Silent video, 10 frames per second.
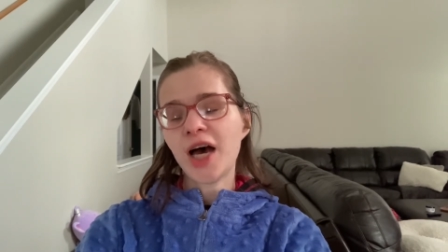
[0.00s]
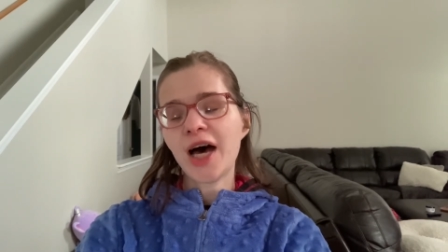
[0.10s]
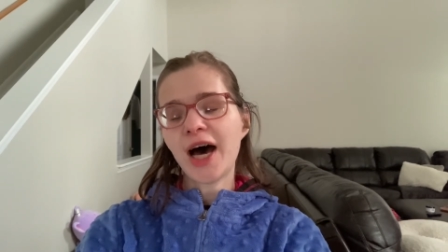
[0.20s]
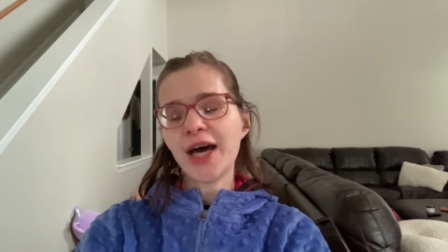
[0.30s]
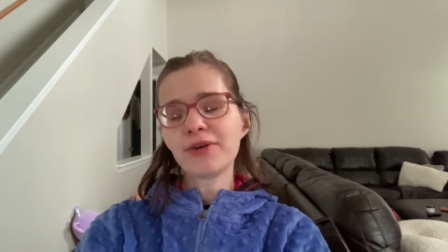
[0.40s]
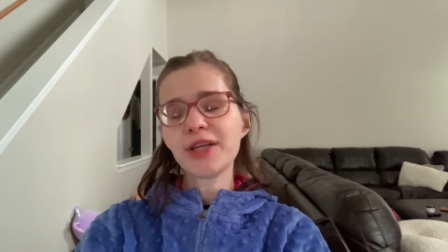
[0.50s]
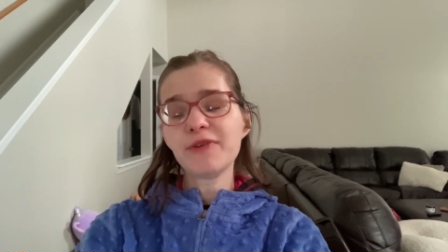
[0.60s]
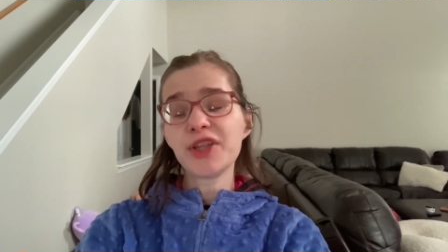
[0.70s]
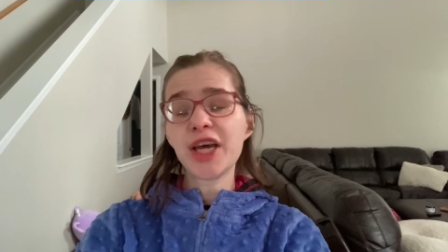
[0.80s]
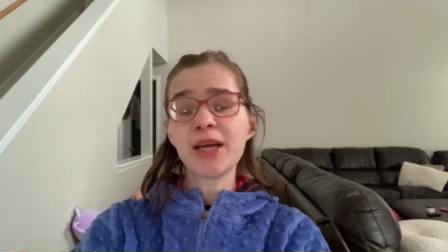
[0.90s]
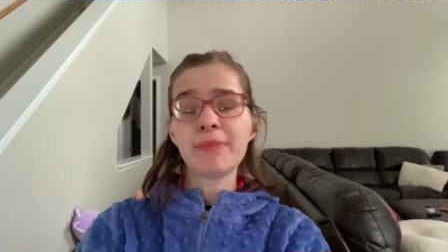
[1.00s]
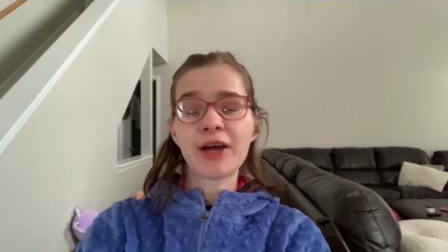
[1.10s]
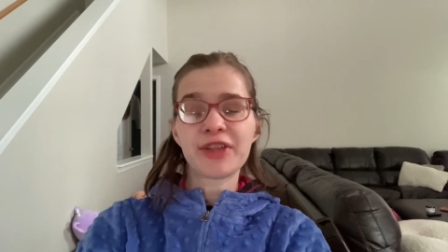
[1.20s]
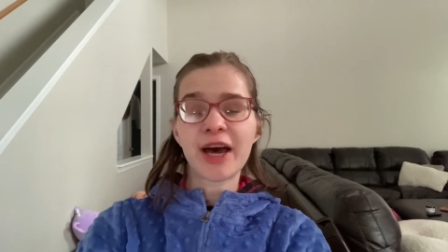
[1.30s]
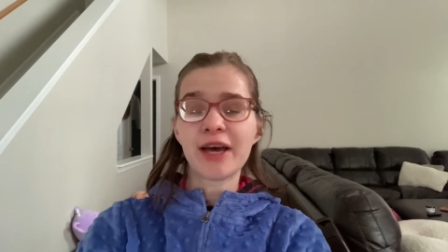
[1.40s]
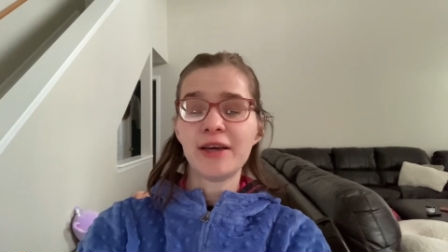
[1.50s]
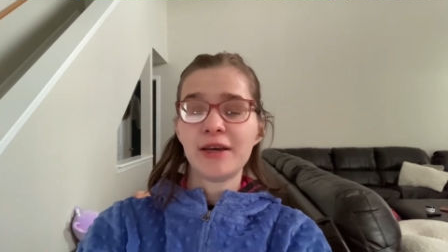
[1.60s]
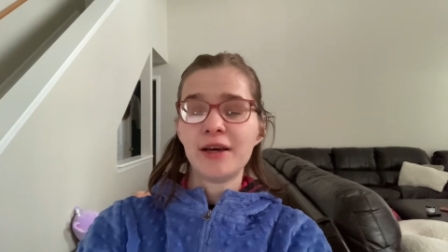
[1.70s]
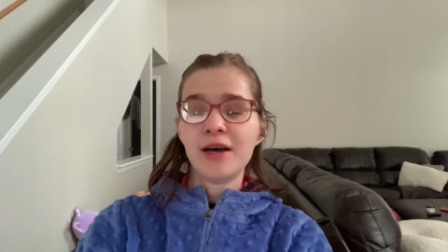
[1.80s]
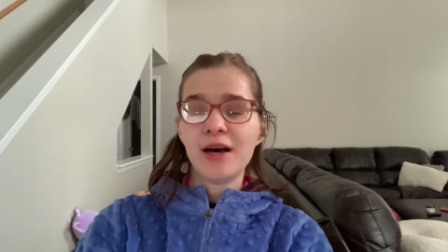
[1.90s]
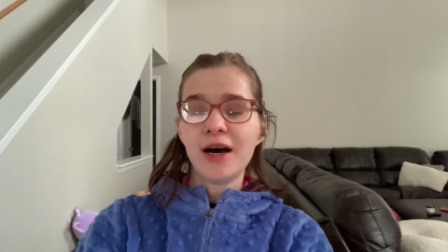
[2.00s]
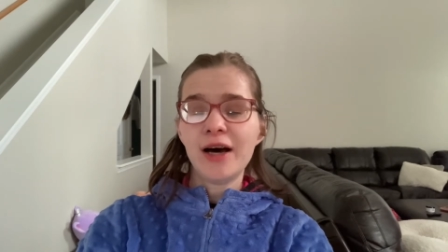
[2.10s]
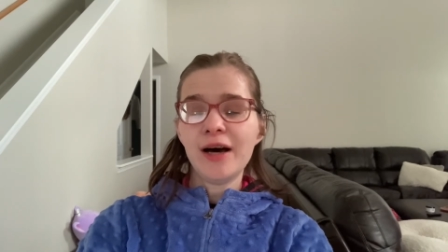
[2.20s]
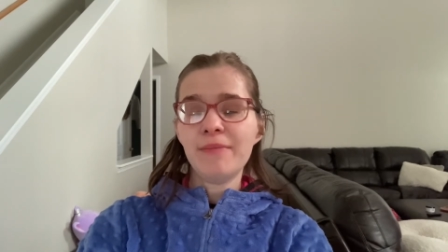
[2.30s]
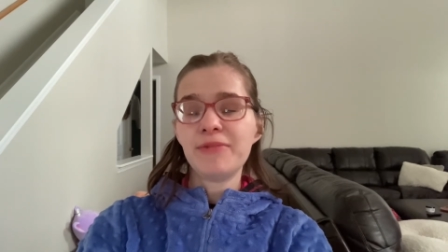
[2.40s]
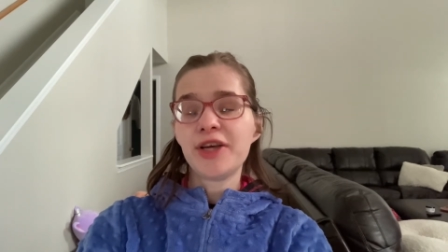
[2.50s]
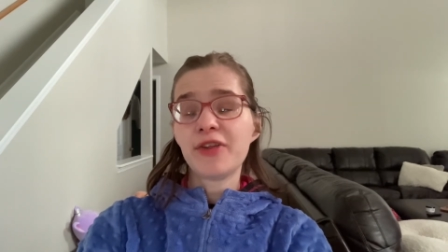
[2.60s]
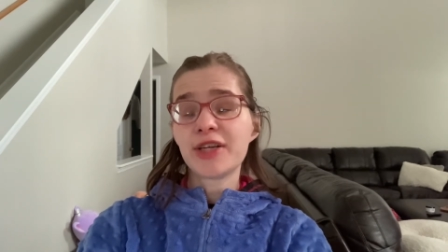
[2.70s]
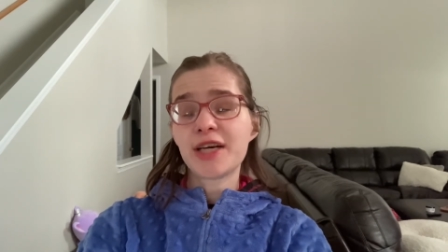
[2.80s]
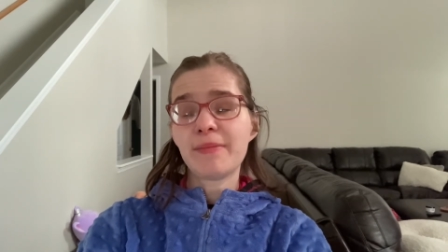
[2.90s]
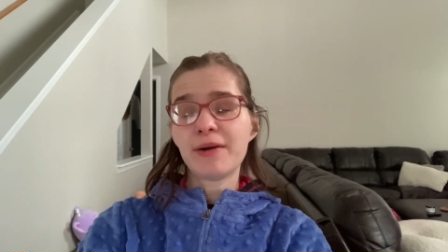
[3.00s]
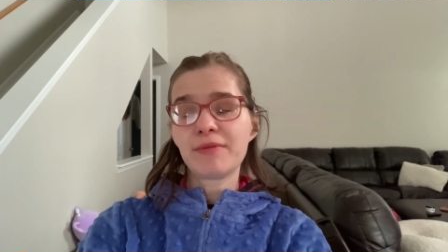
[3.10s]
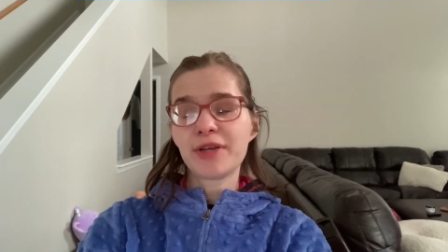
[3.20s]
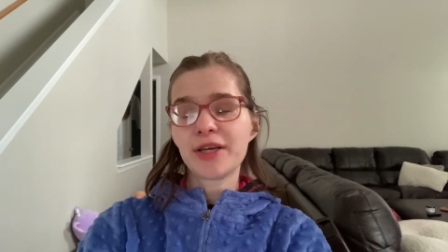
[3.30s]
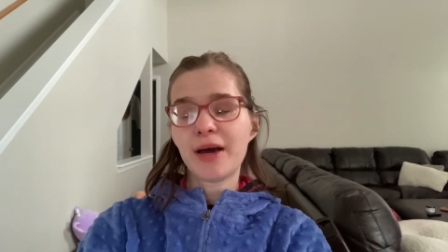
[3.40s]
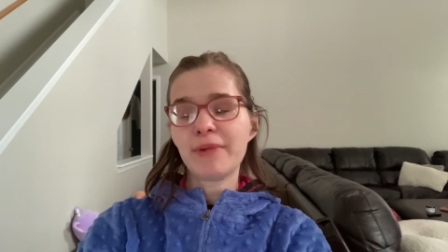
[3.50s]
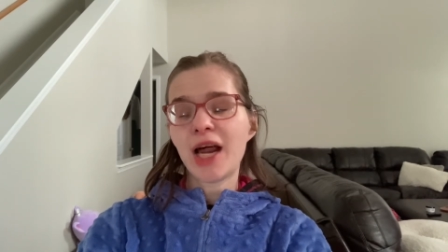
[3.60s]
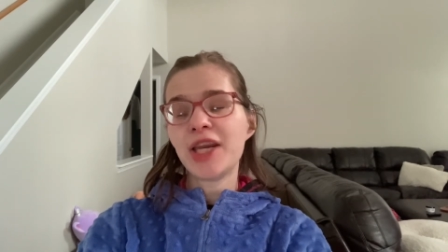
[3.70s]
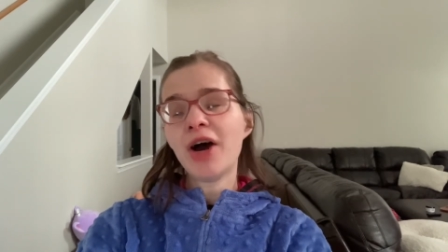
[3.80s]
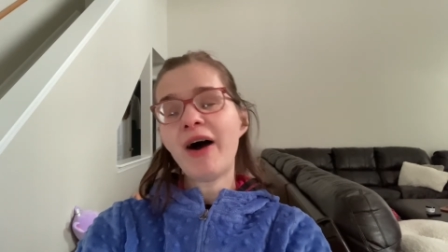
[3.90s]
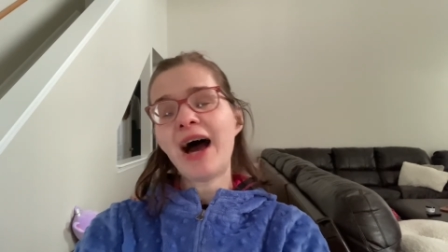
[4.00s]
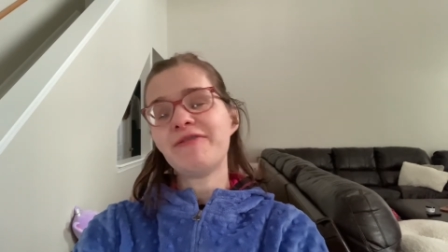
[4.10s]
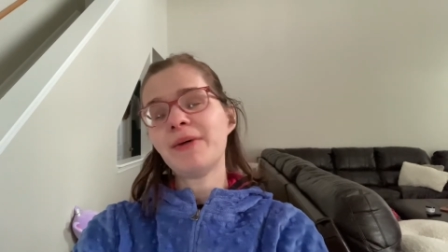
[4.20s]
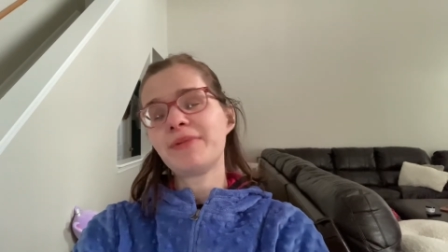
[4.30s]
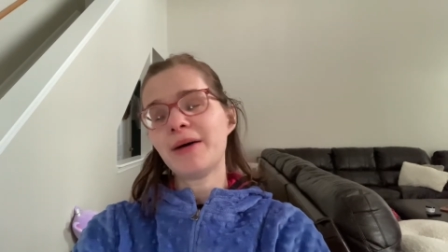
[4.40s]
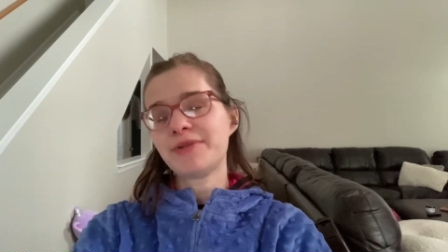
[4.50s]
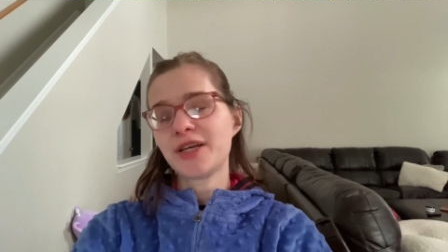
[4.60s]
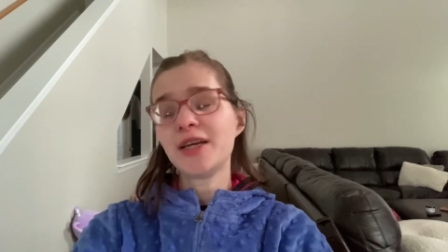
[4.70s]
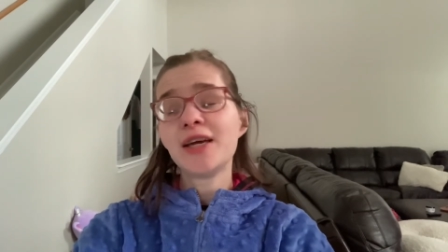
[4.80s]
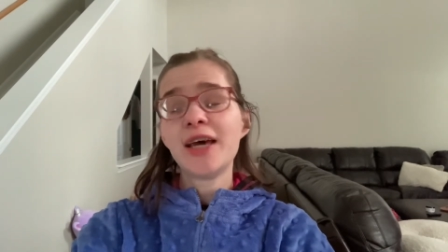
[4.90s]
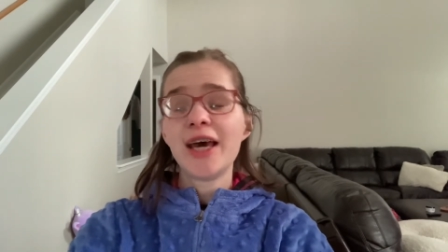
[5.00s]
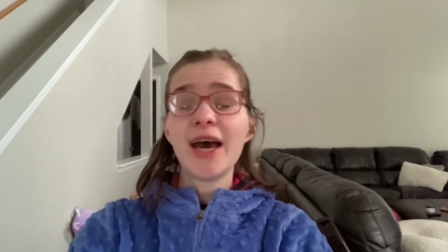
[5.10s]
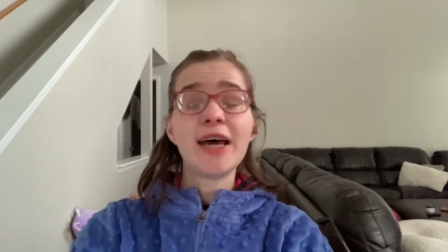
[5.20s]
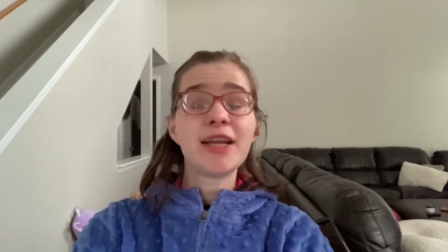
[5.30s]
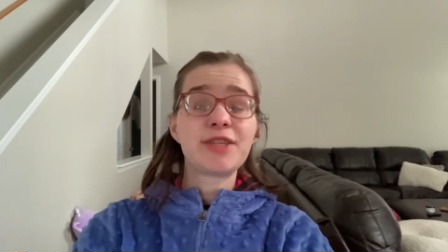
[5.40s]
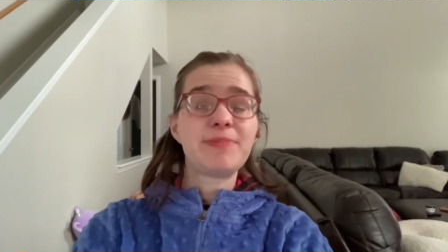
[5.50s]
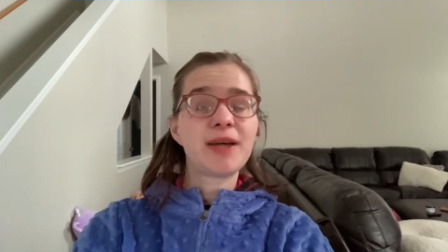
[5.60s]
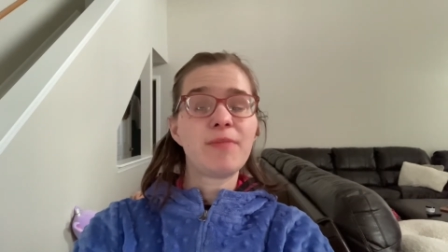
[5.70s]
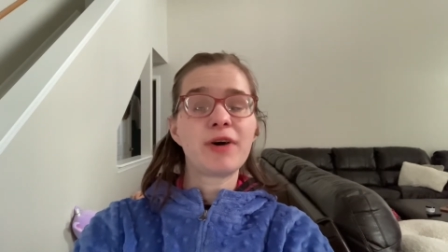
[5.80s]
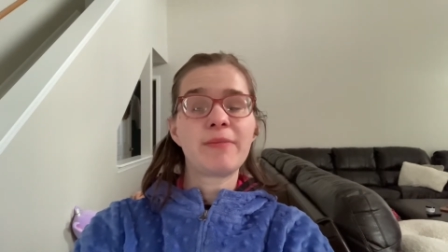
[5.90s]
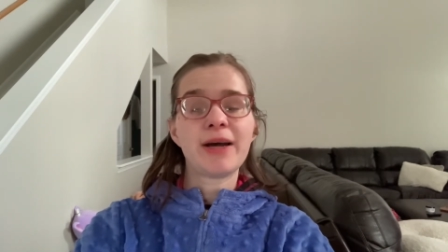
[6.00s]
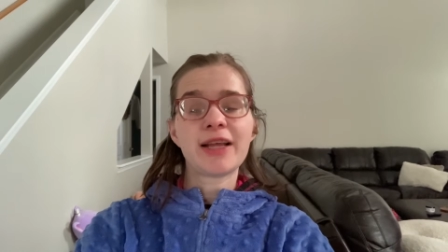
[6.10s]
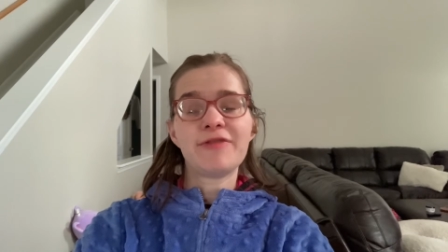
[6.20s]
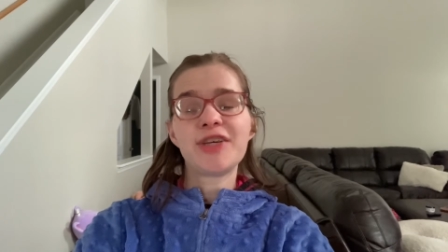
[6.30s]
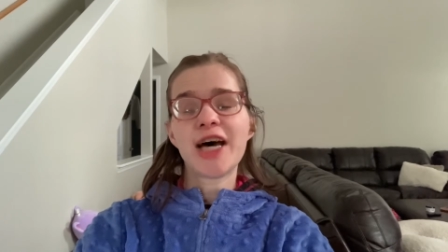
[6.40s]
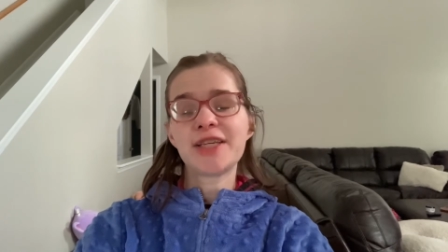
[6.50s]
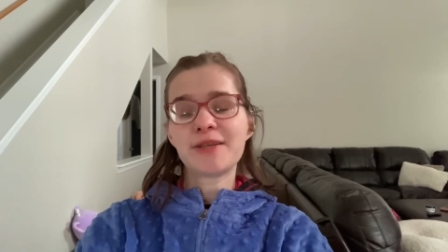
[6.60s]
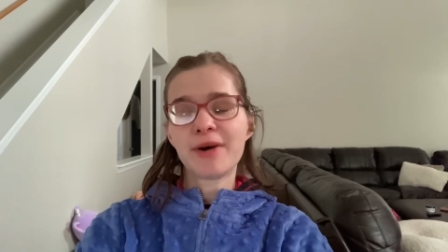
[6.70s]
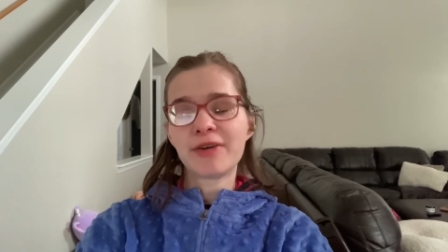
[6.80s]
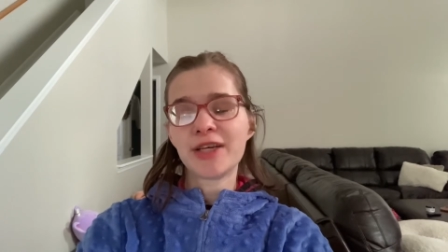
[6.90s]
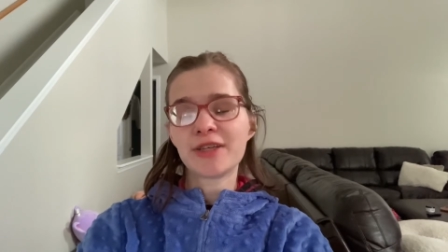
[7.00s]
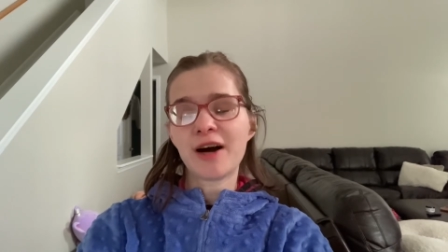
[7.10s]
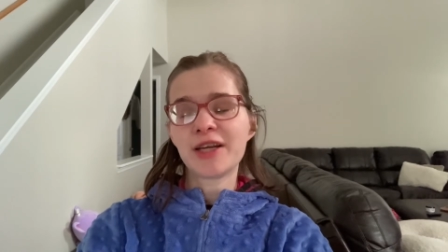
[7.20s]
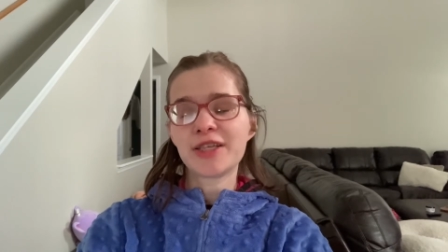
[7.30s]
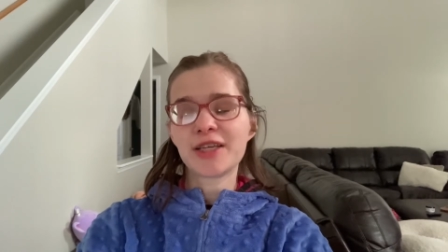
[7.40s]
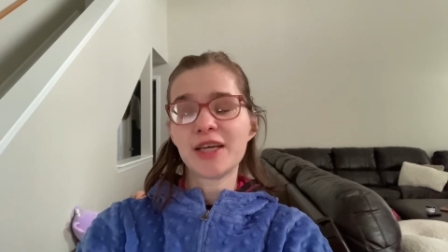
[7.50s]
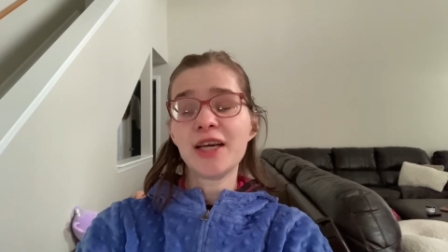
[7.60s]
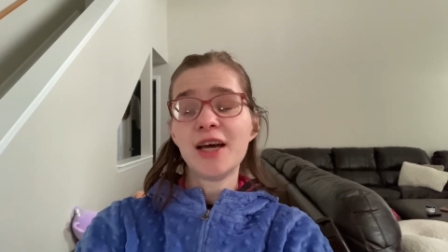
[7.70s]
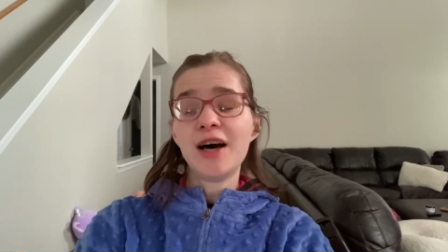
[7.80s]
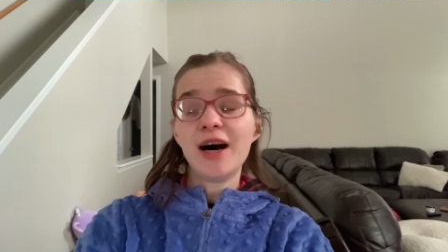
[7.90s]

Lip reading: I don't even think about that. The only time I know I have epilepsy, and it's become one of my life testimonies, honestly.